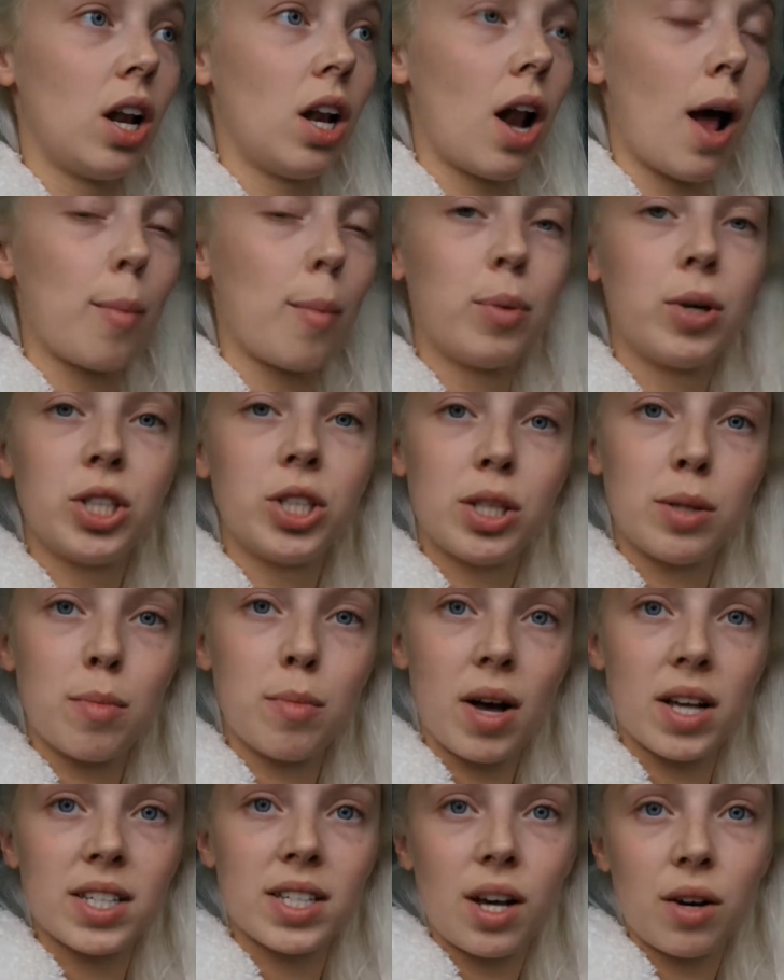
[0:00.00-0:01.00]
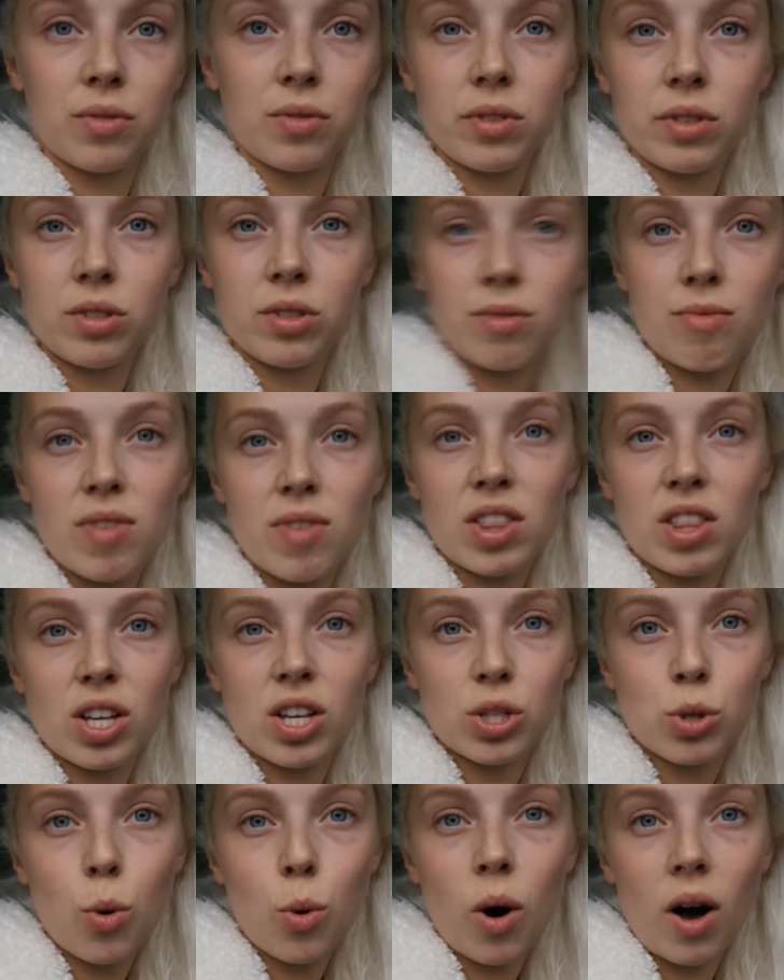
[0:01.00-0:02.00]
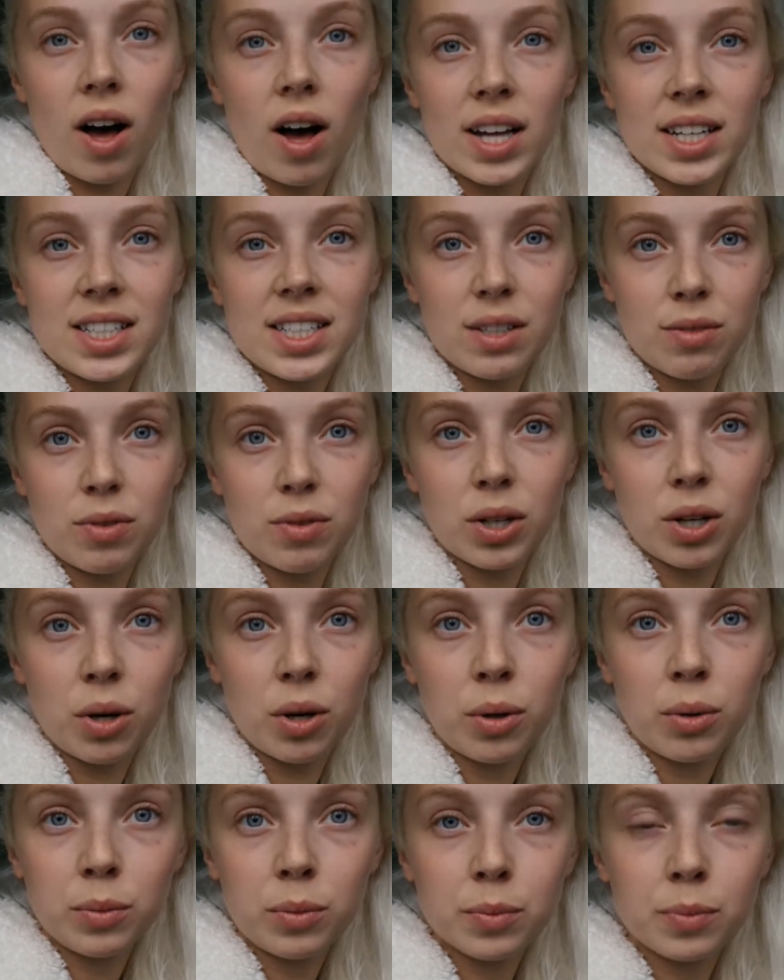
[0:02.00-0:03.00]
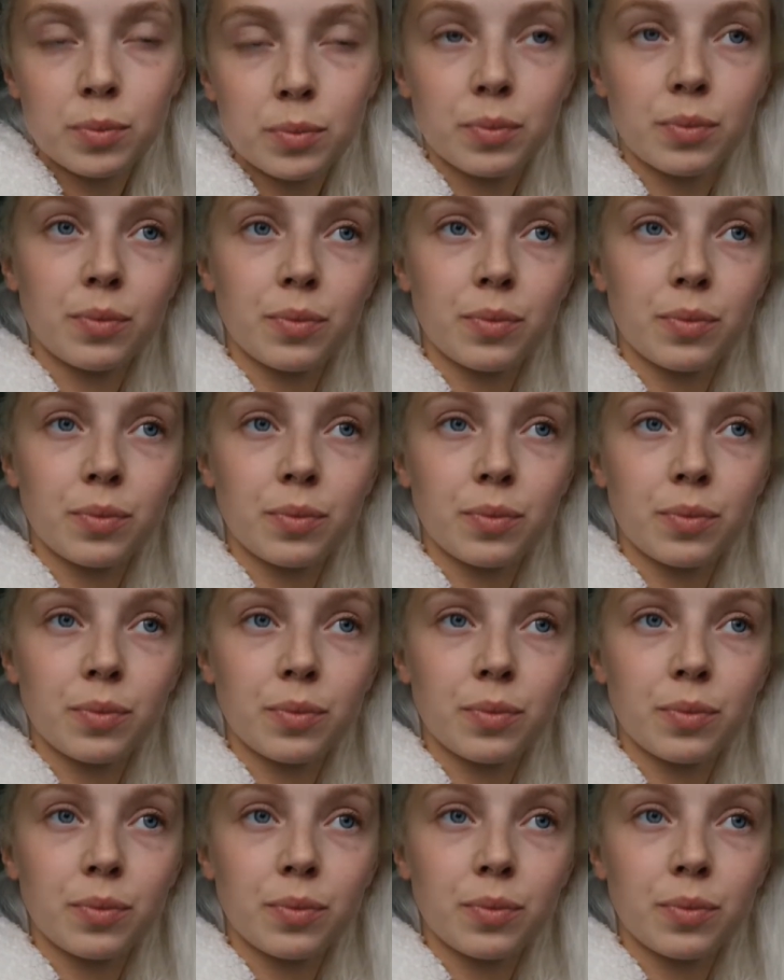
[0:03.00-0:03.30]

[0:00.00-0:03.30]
like, pushing myself to something that's quite difficult.